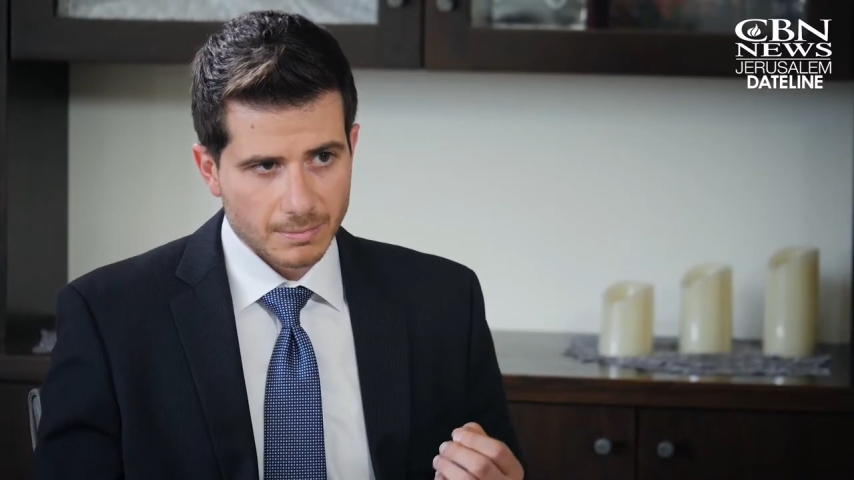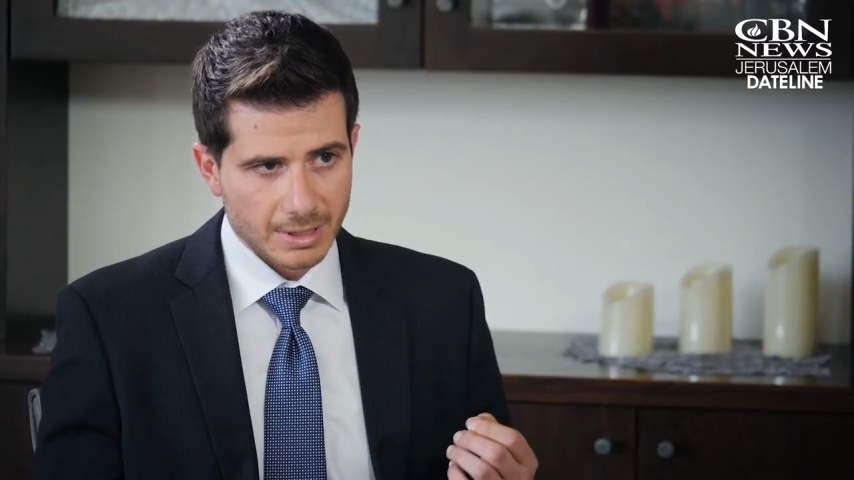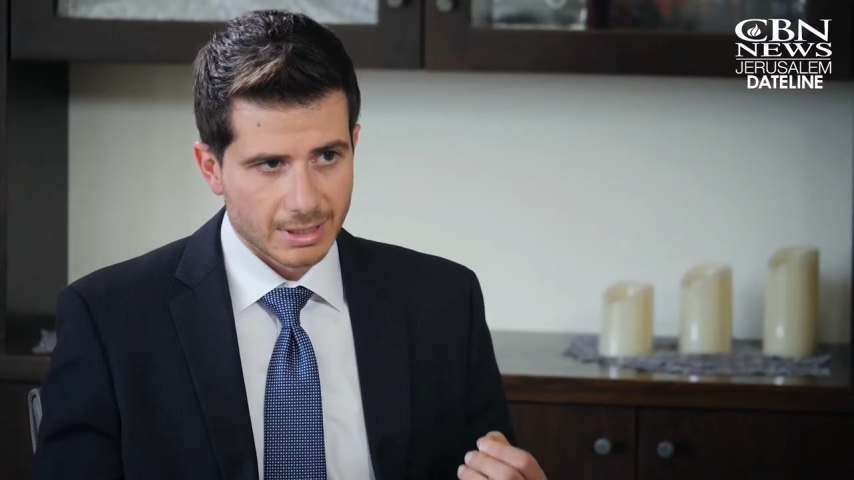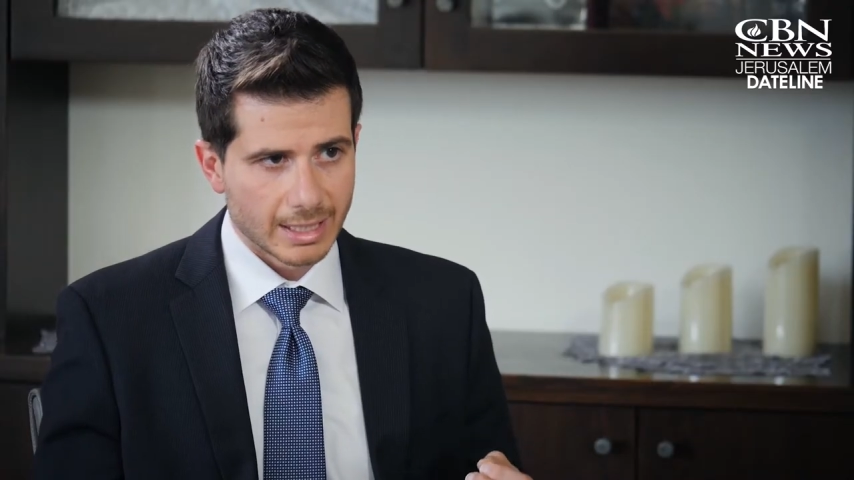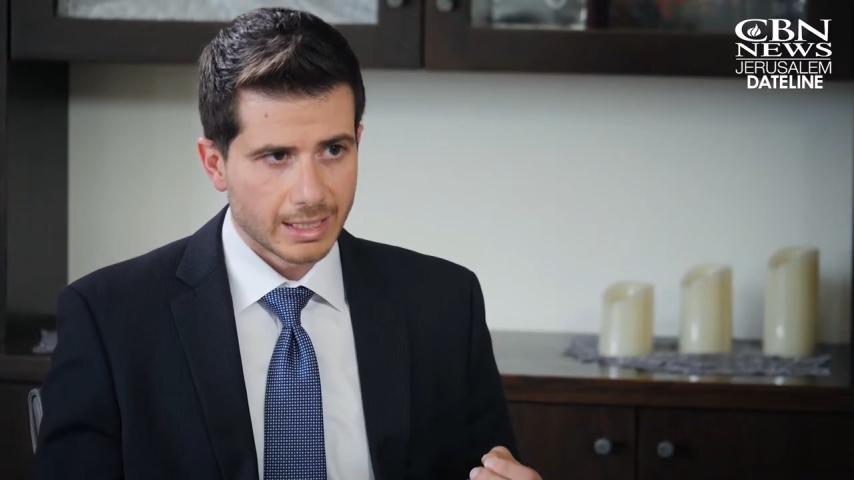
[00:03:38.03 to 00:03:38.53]

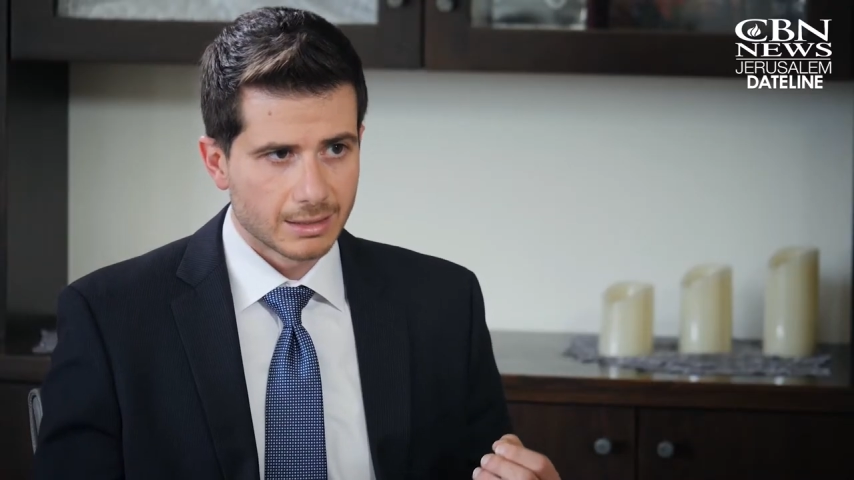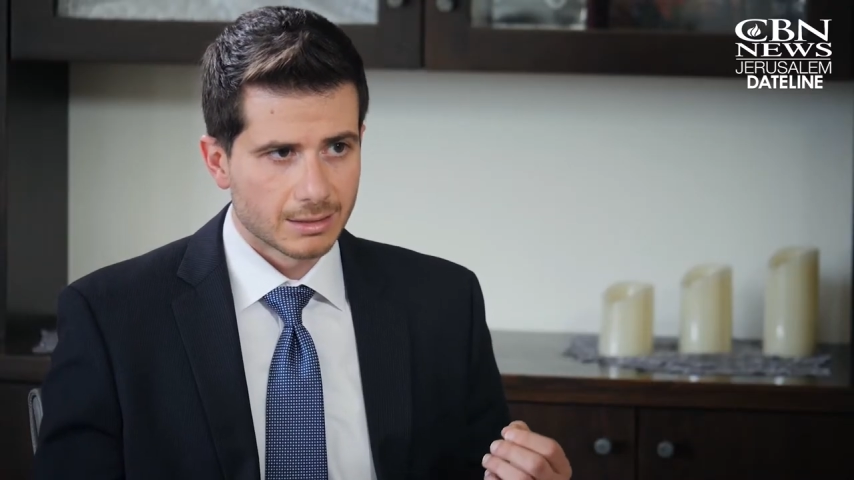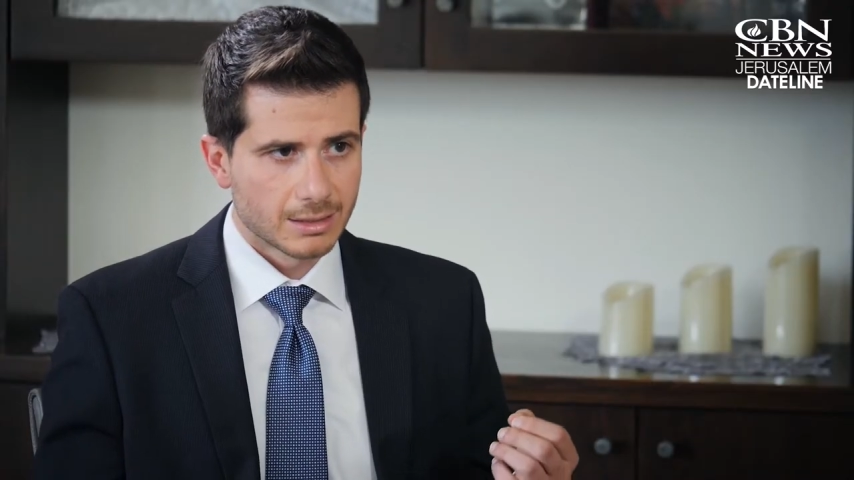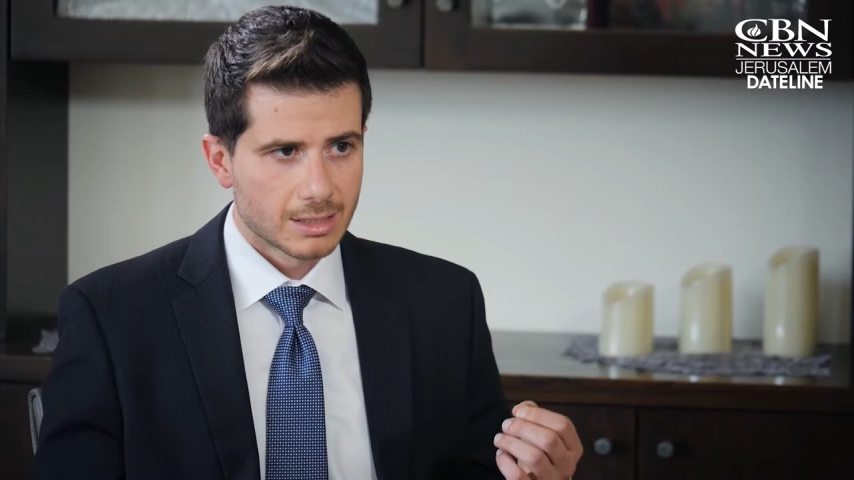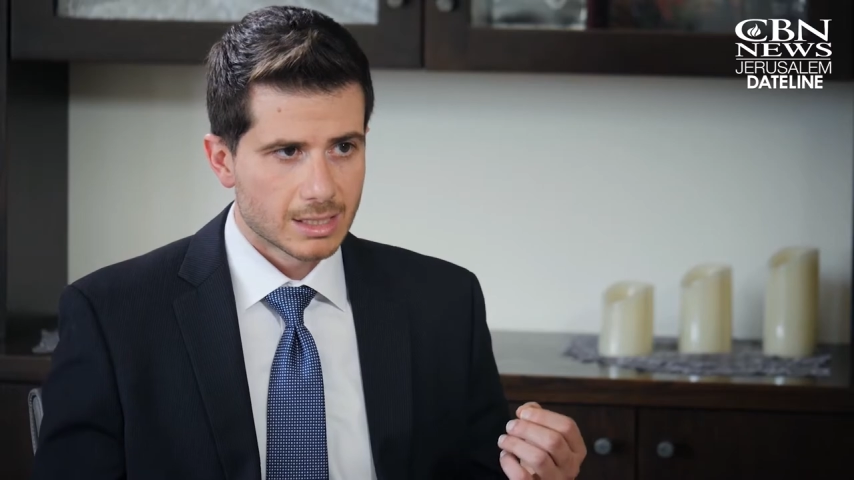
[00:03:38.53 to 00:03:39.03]
but the
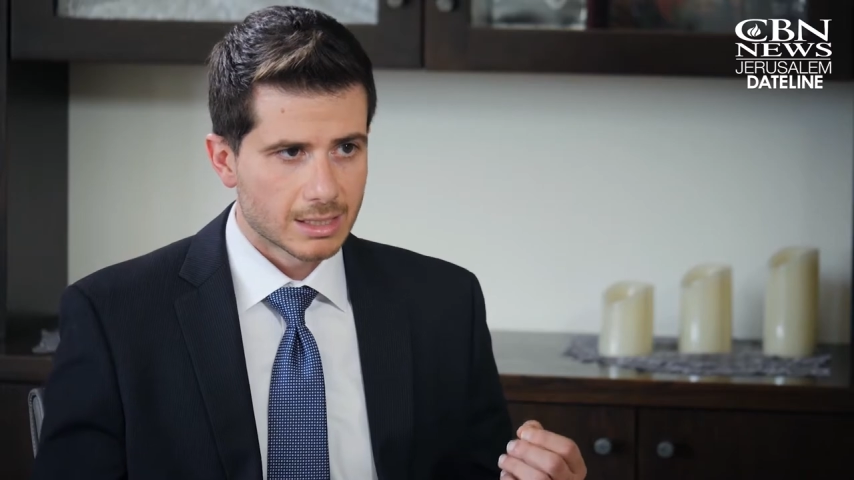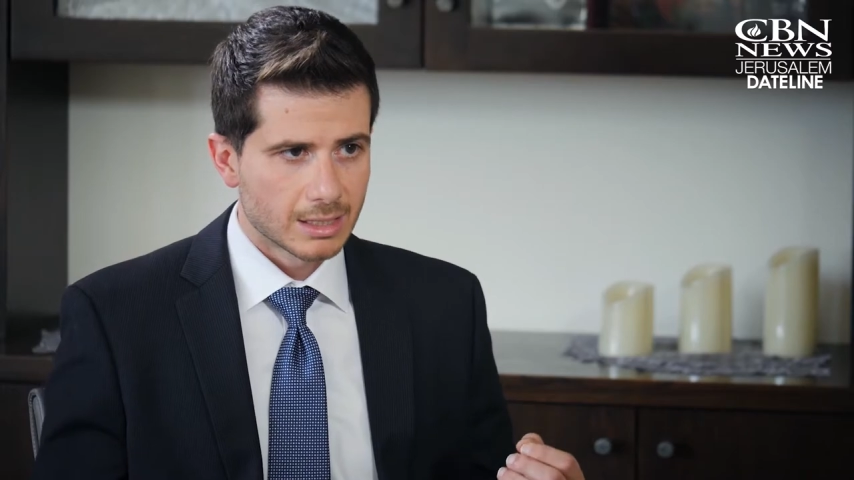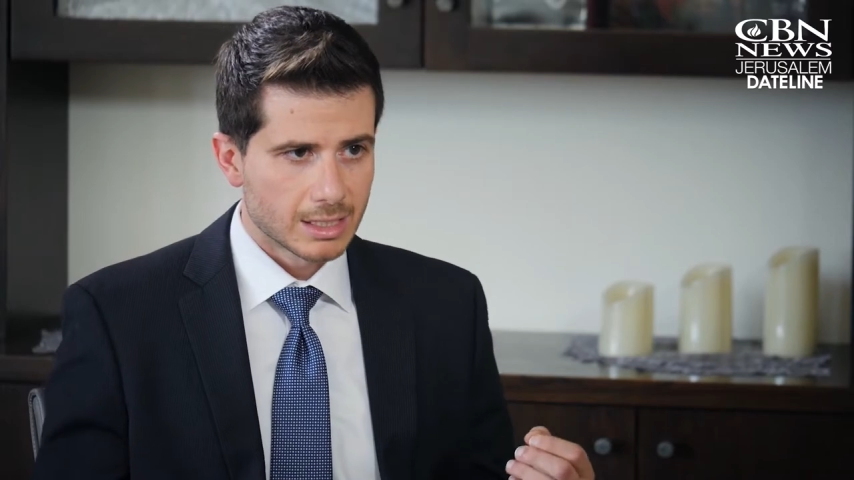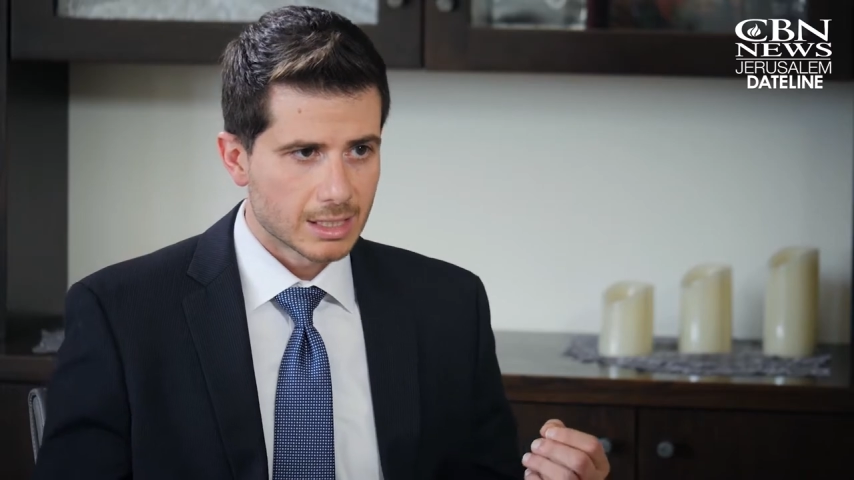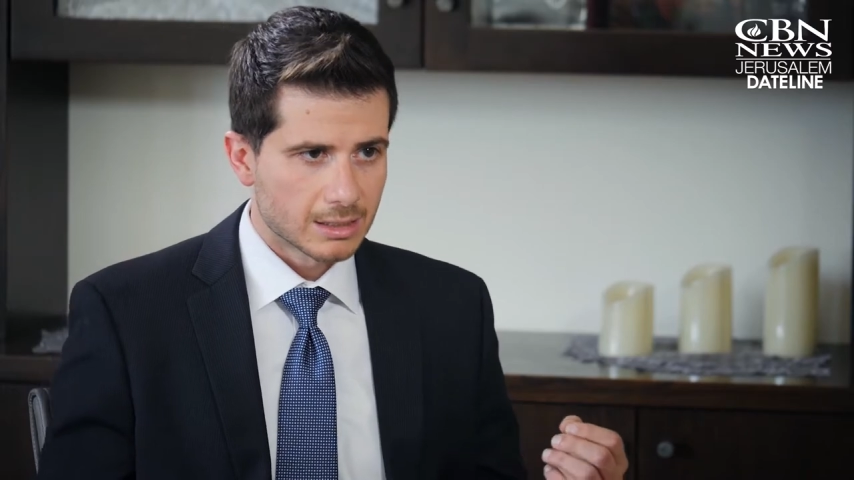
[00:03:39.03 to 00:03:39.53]
hate
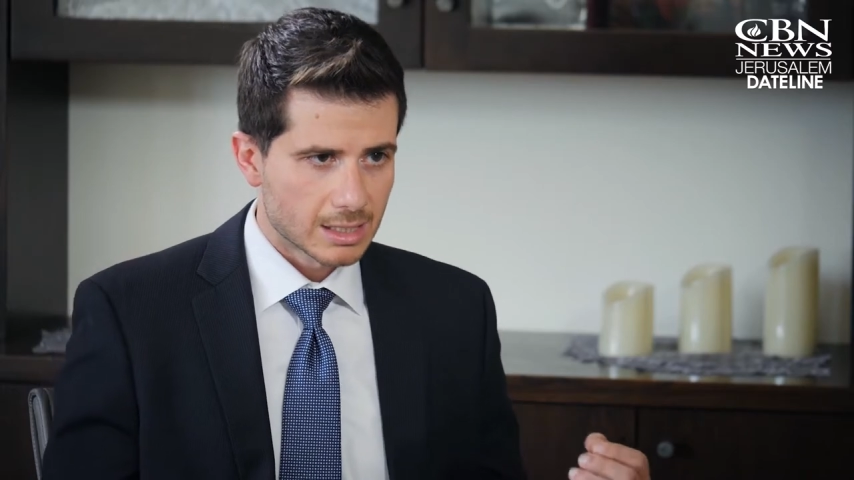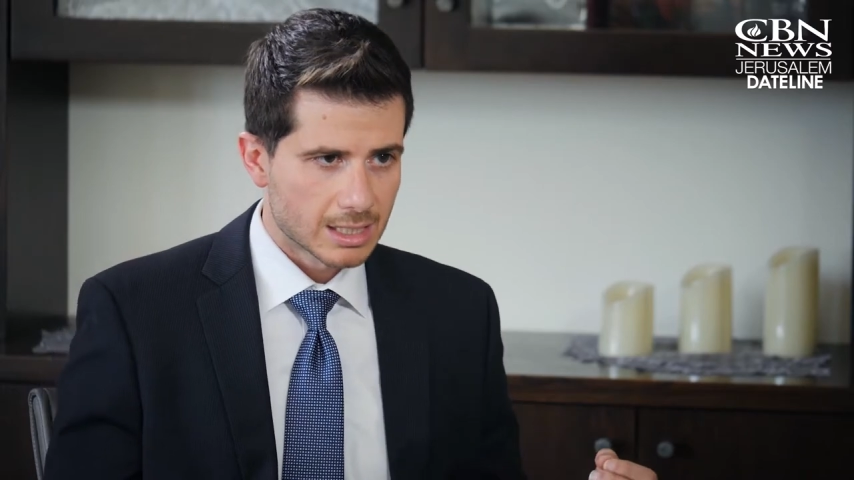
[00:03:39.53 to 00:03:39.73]
stays the